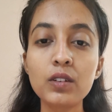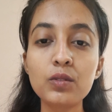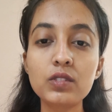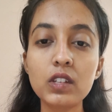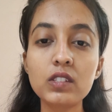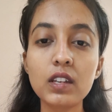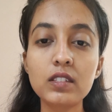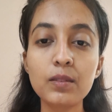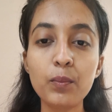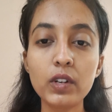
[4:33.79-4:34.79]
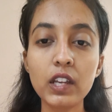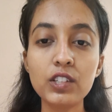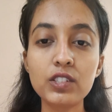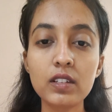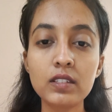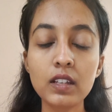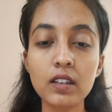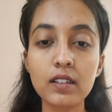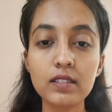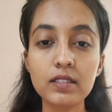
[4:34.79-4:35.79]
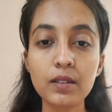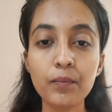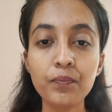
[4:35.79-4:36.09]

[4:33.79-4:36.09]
to suggest potential signals.